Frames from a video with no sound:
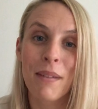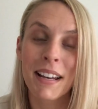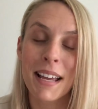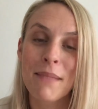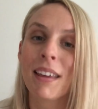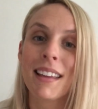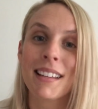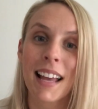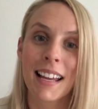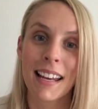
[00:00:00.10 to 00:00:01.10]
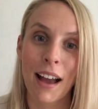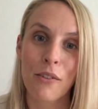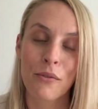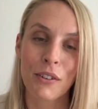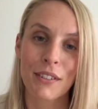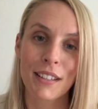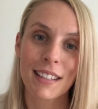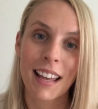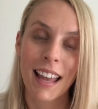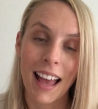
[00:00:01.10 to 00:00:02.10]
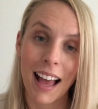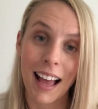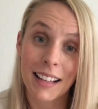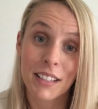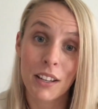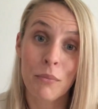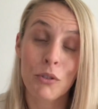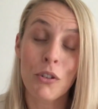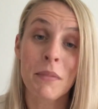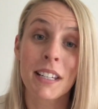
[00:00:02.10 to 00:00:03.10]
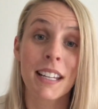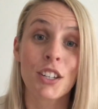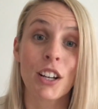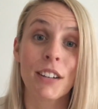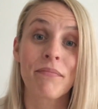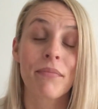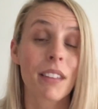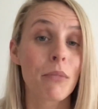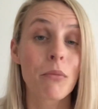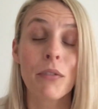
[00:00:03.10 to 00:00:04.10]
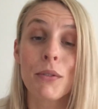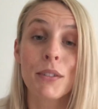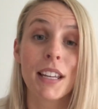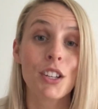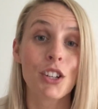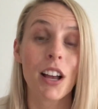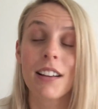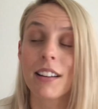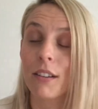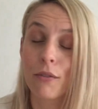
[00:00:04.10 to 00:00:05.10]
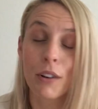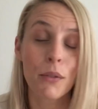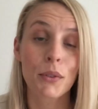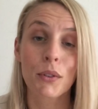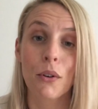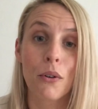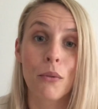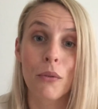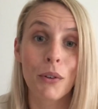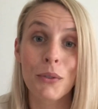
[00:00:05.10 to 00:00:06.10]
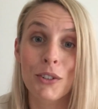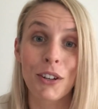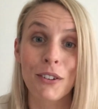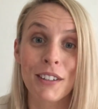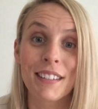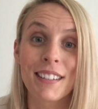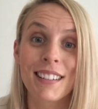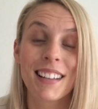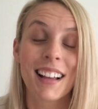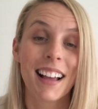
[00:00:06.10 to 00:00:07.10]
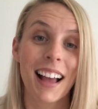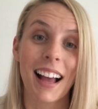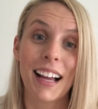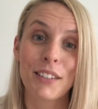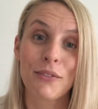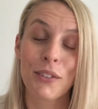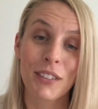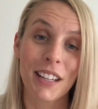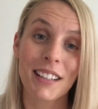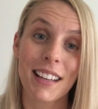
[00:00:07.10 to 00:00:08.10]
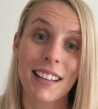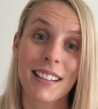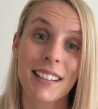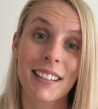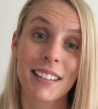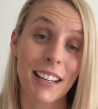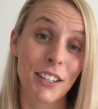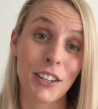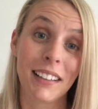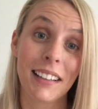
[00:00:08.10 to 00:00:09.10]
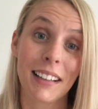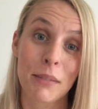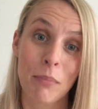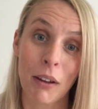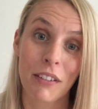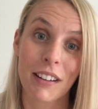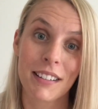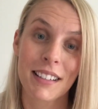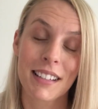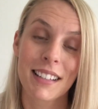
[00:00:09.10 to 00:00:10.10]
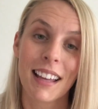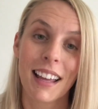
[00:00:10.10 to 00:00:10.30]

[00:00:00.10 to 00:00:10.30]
name is Hayley Alphonse and I'm a drama teacher. I'm a real teacher in a real school with real students and 15 years teaching experience.